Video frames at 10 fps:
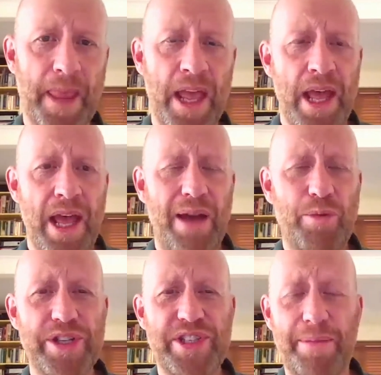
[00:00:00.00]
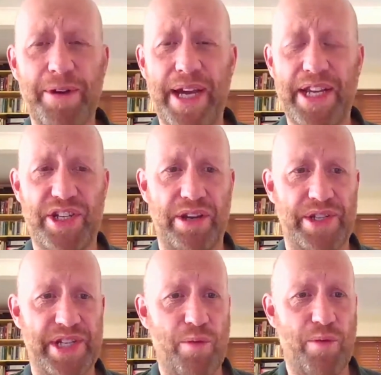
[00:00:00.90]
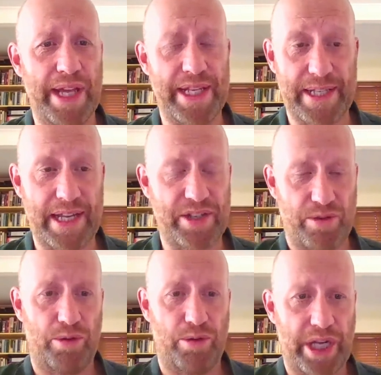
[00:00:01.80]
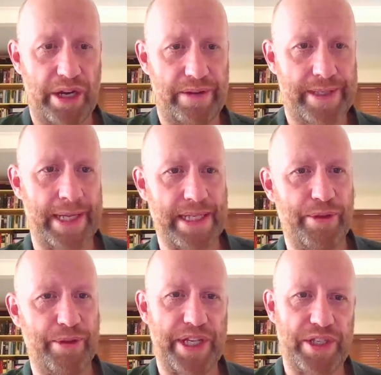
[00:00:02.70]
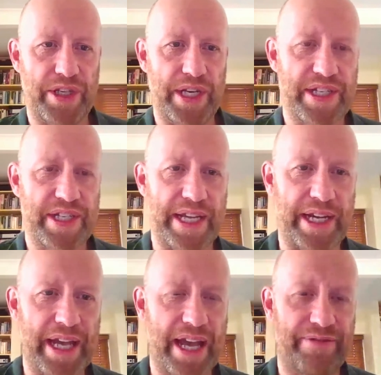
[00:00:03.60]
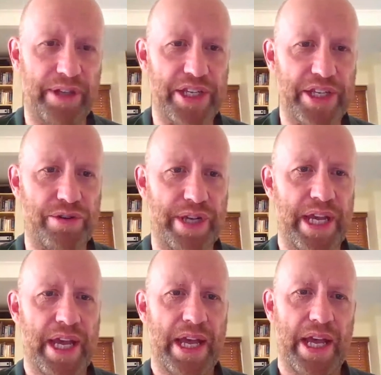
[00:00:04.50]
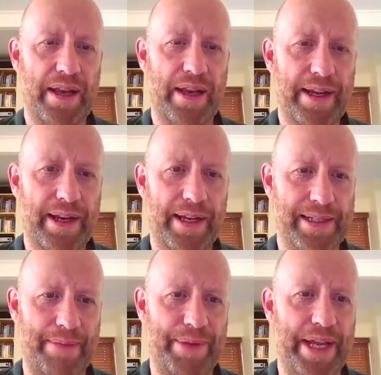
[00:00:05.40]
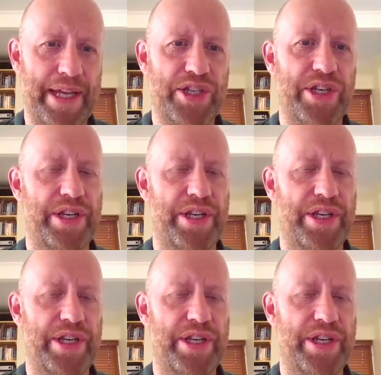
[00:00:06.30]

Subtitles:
And what does WHO say? Well, it says all the kind of sensible things. You need to take a careful history, a clinical examination.